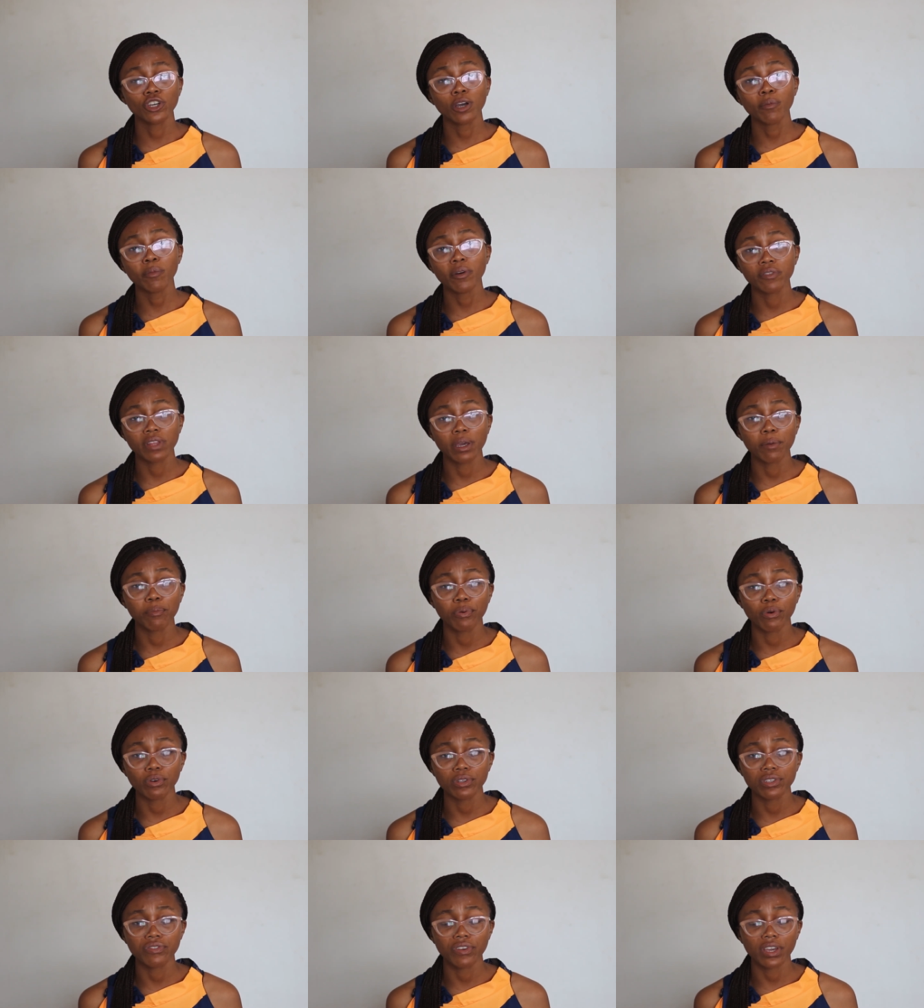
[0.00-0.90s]
Some of them
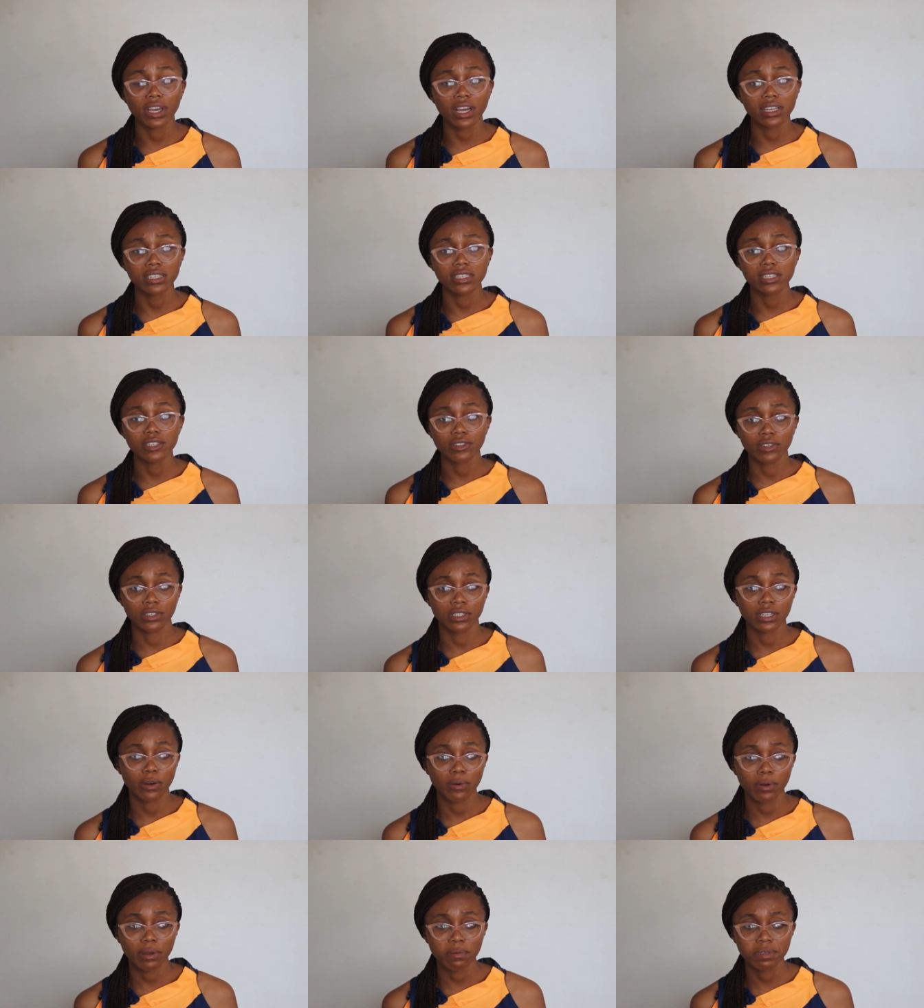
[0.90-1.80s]
post vacancies on
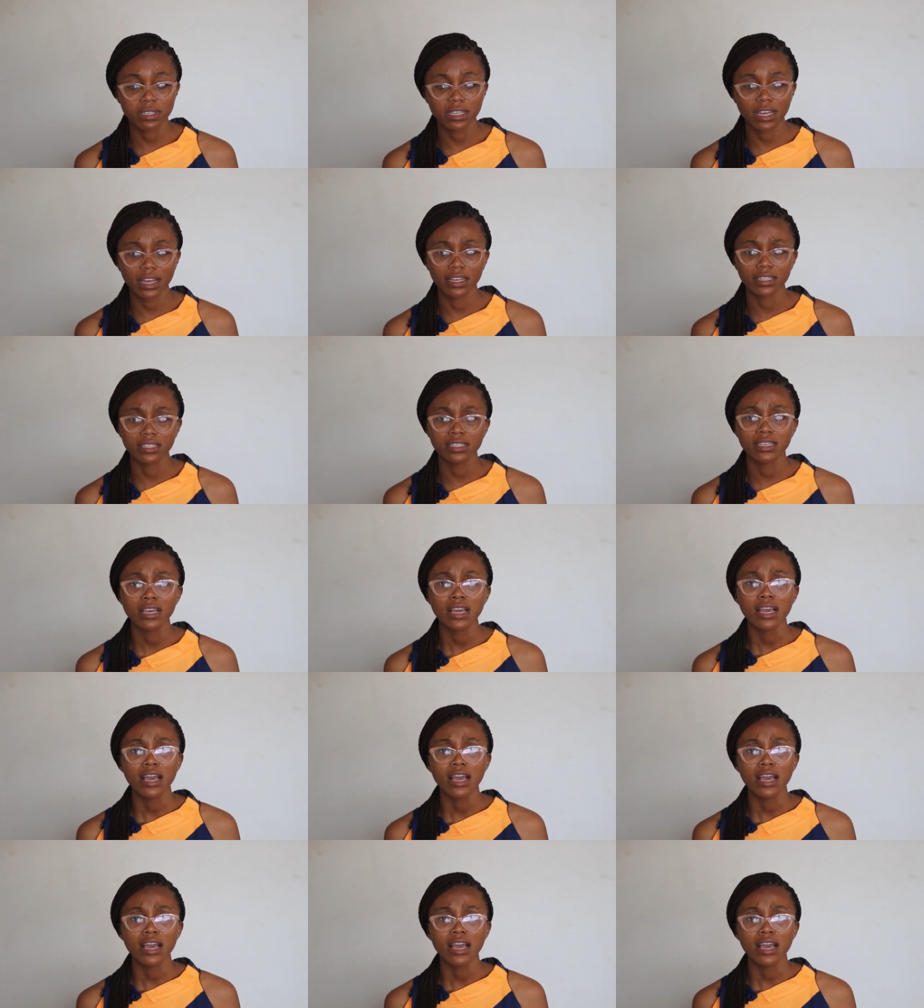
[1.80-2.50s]
their website.